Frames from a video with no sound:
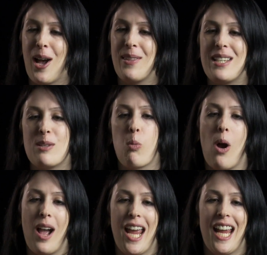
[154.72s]
This is
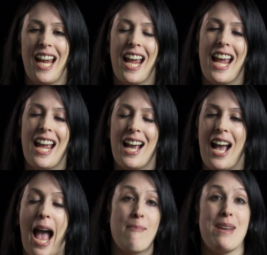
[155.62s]
why
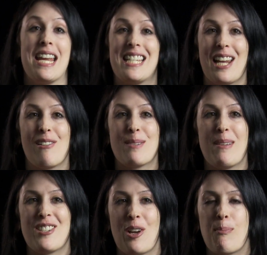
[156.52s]
Amnesia has
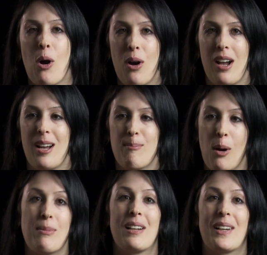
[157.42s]
been so
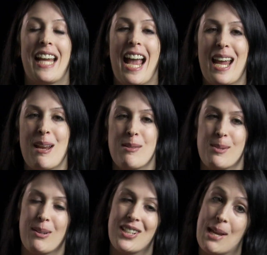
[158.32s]
popular in
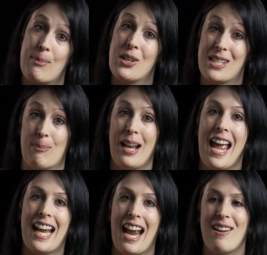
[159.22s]
games, because it puts the
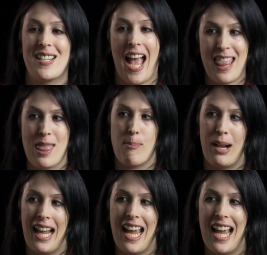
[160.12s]
player character and the
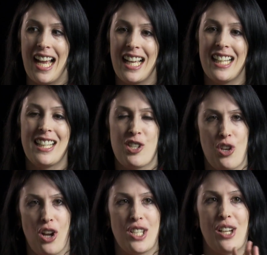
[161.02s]
player
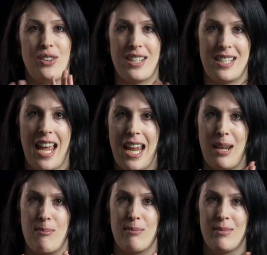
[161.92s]
starting on the
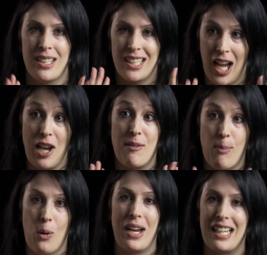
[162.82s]
same kind of
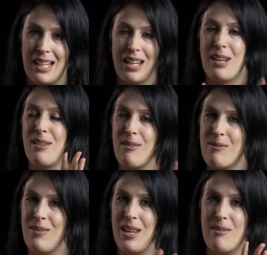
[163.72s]
point
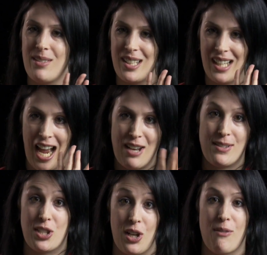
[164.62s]
and kind
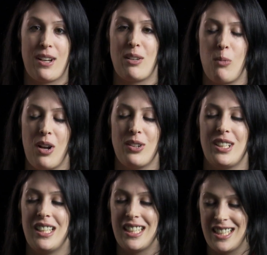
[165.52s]
of discovering the
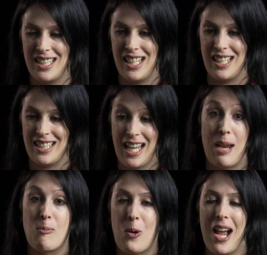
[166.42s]
world in the
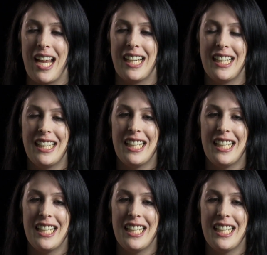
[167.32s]
same way.